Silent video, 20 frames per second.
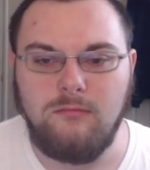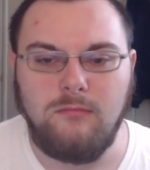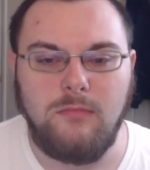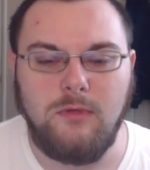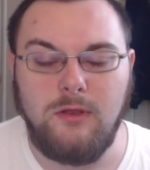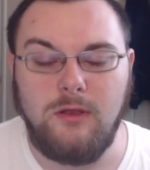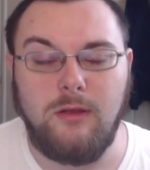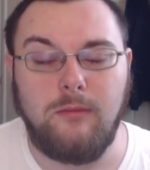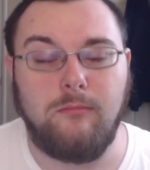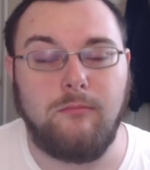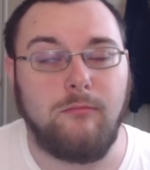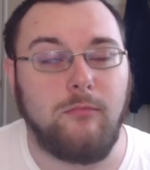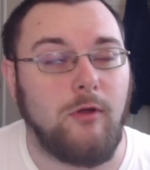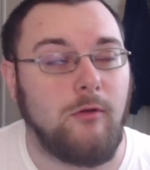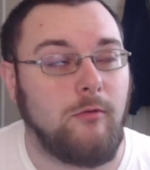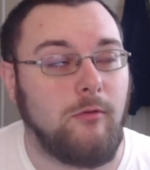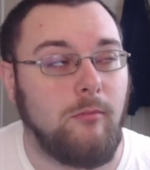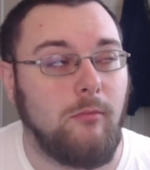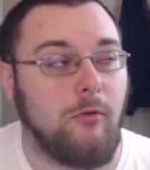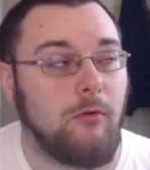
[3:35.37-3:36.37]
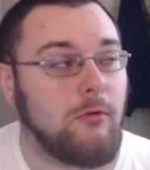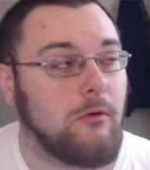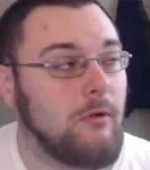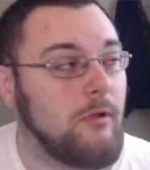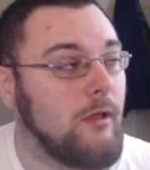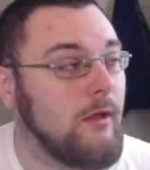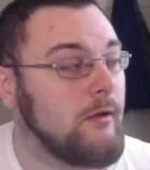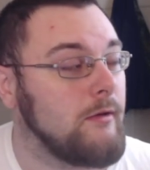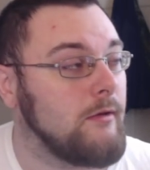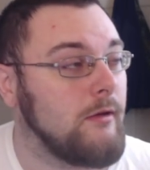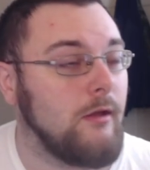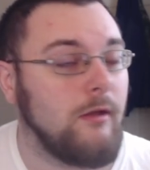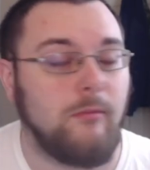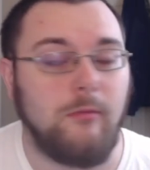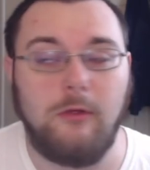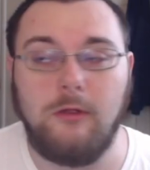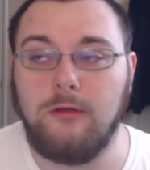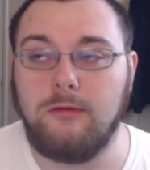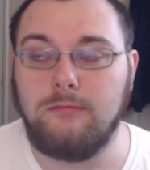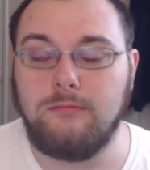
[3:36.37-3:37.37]
And I'm probably borderline
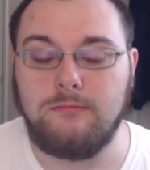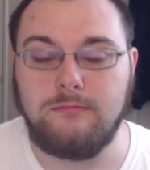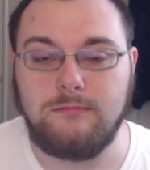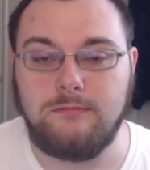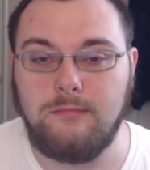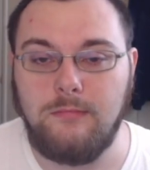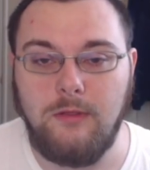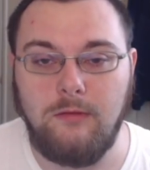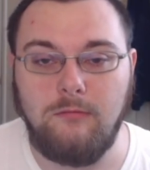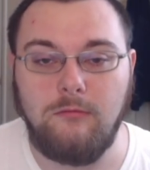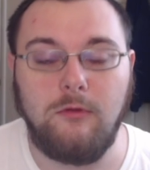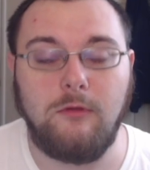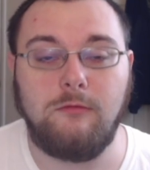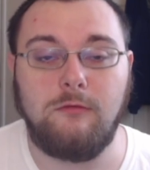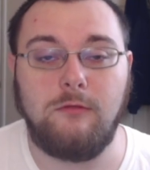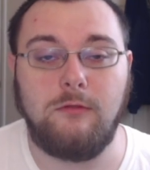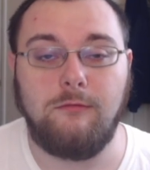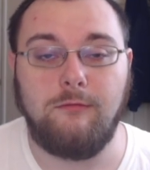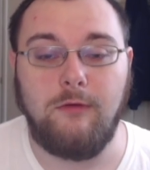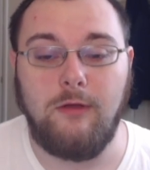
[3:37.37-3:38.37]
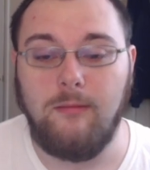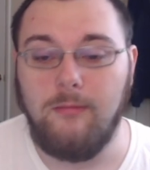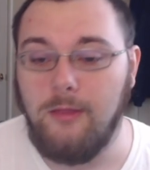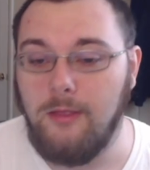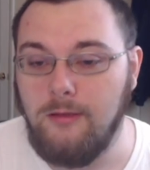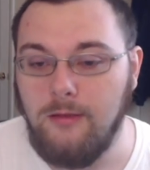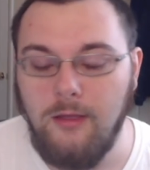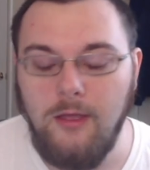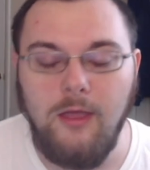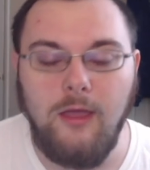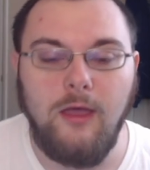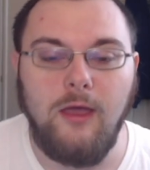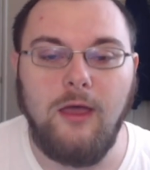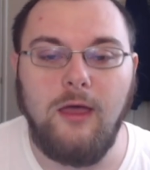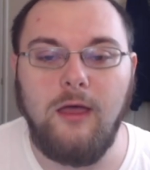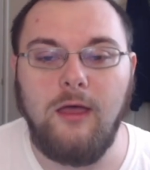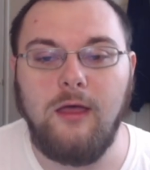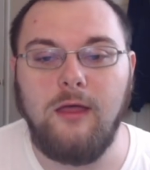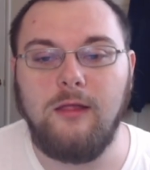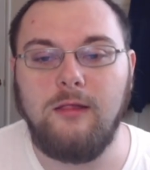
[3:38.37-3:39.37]
diabetic. Runs in the family.
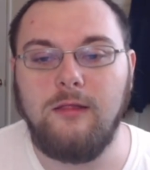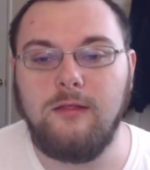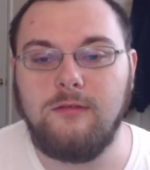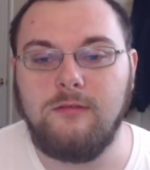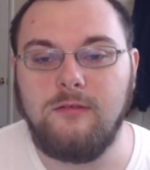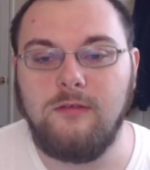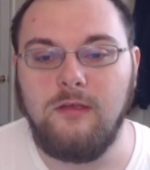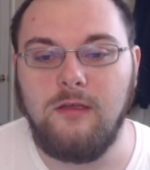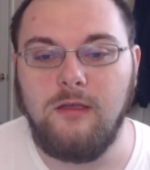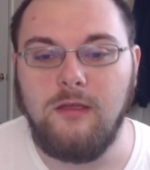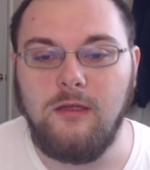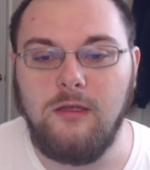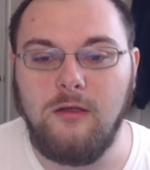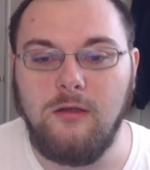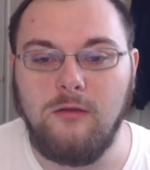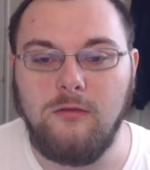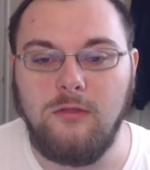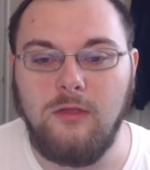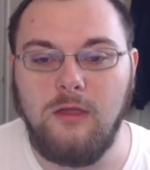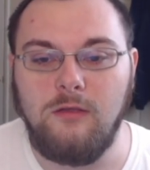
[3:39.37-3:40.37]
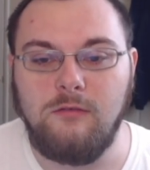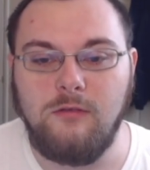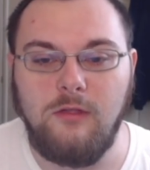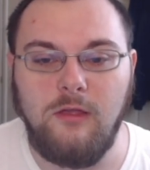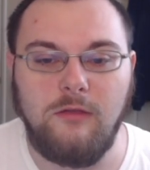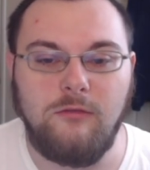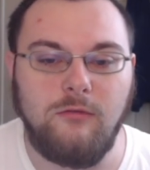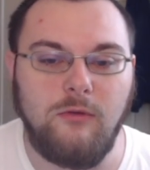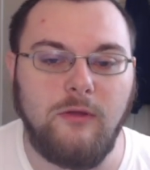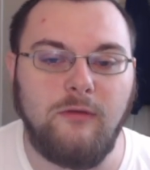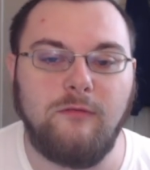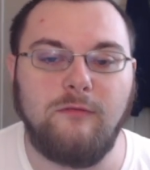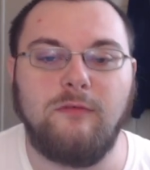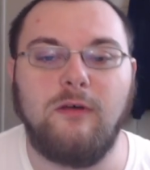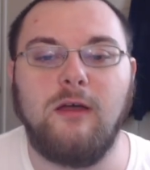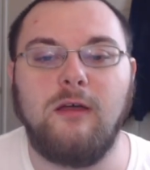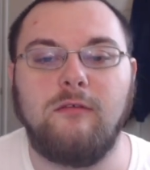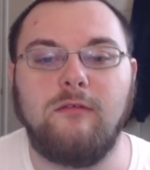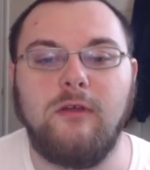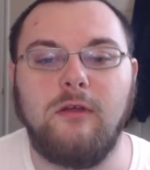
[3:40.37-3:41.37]
Let's see here. The S-Class rank
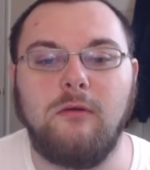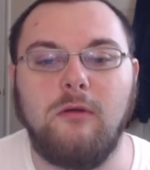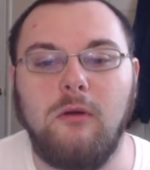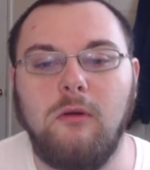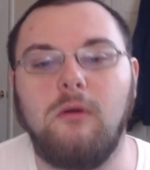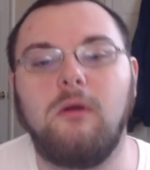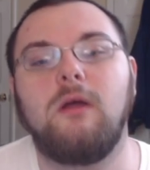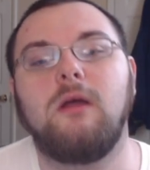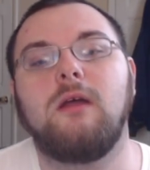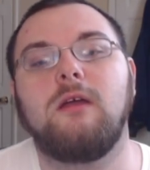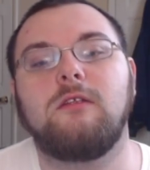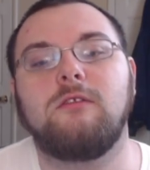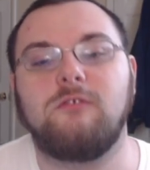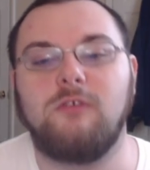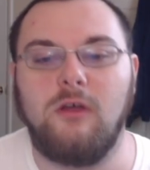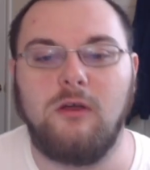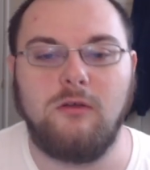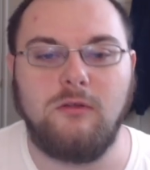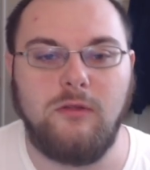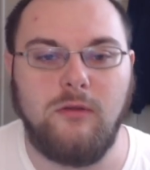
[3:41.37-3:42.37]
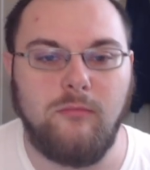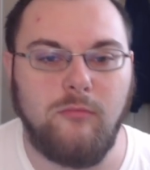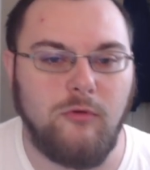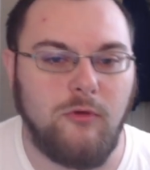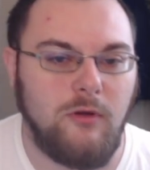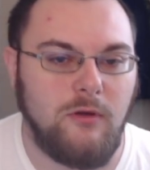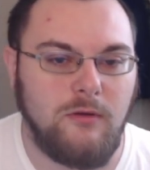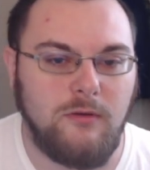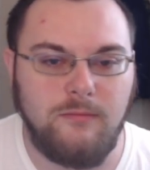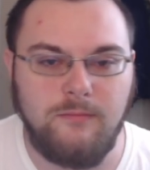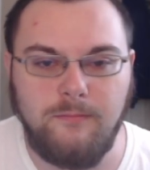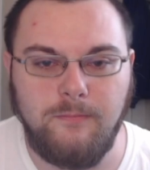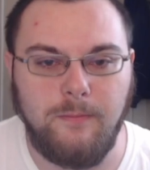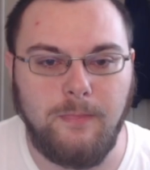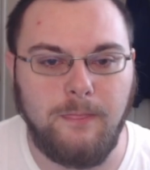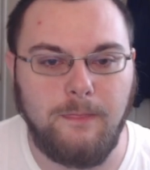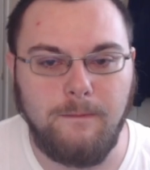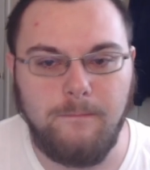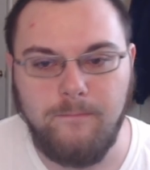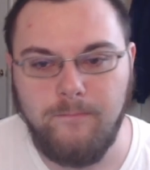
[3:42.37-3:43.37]
5 hero, Child Emperor.
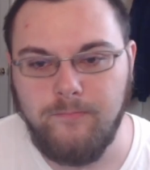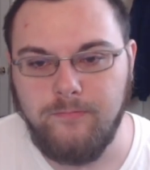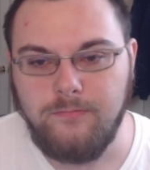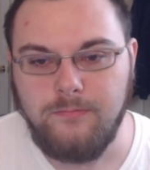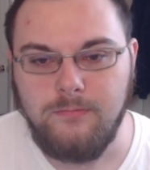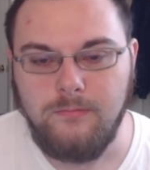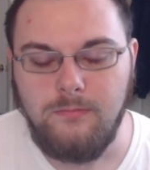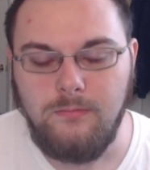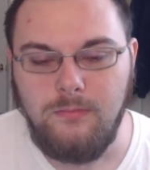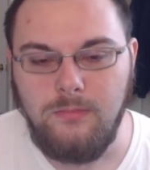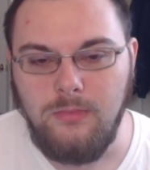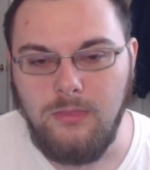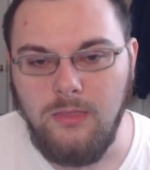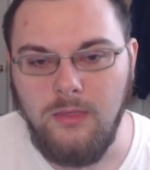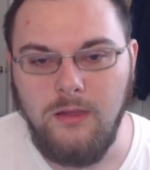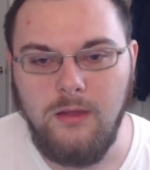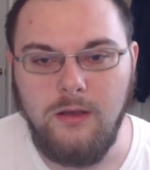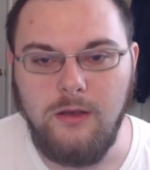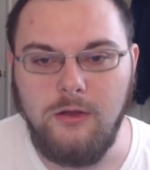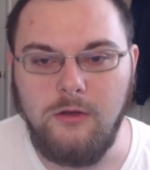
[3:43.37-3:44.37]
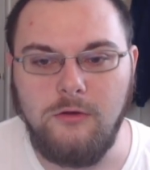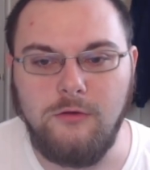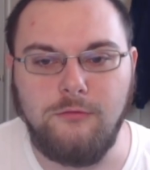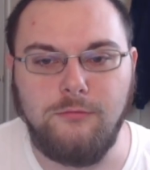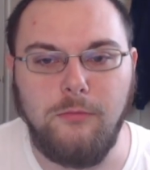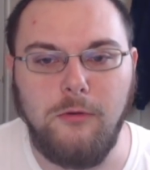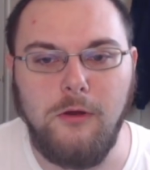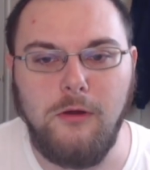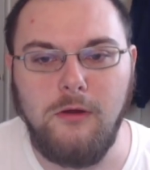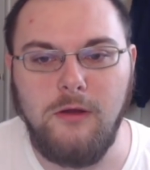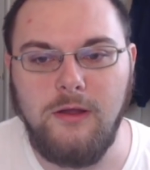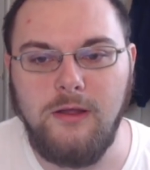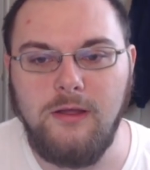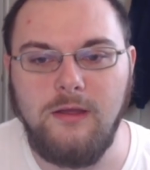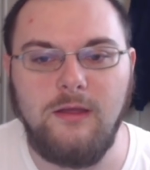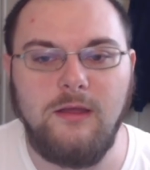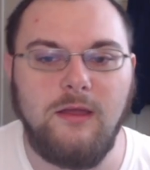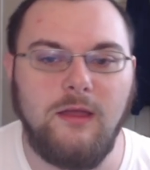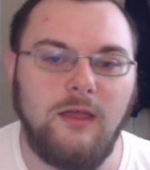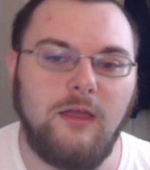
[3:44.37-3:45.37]
And here's Puri.
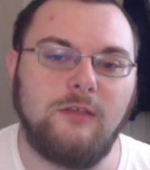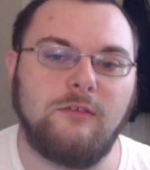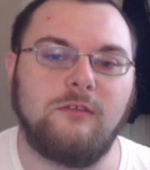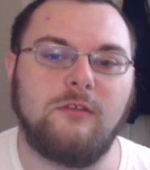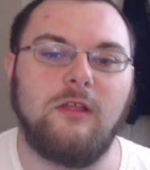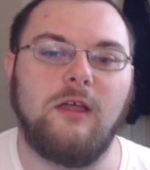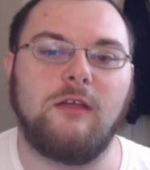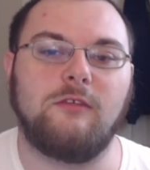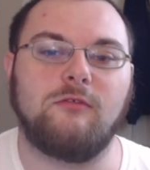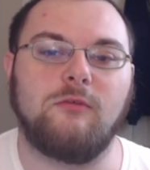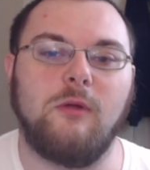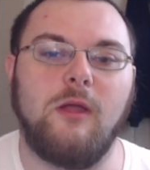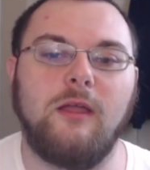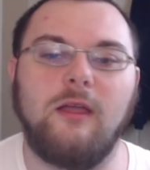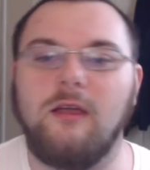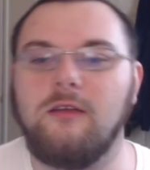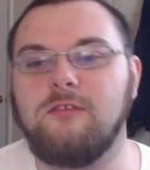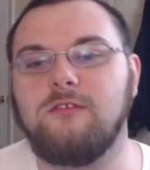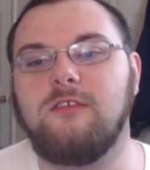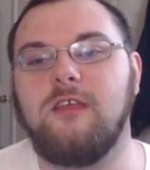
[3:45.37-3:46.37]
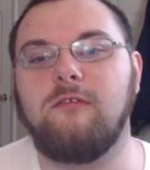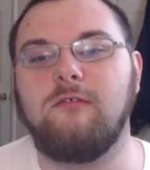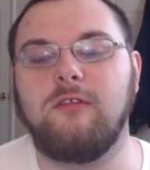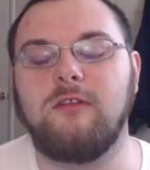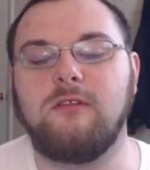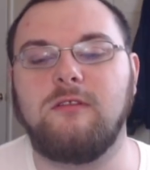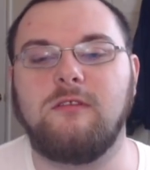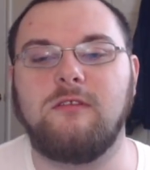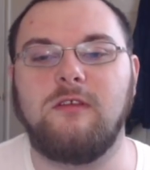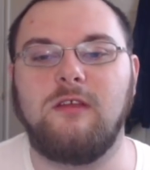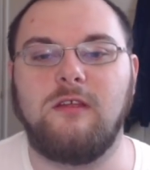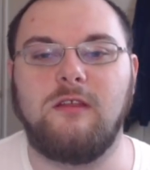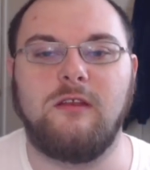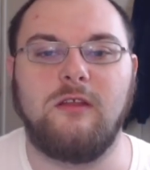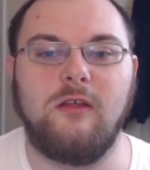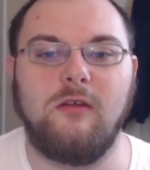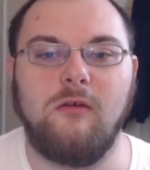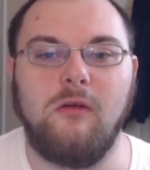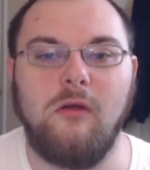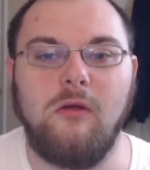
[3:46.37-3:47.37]
S-Class rank 17
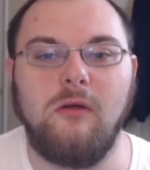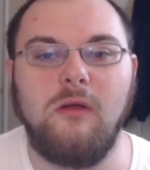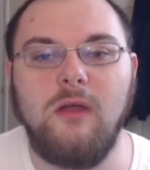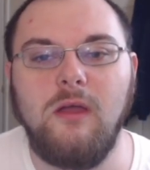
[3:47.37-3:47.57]
hero.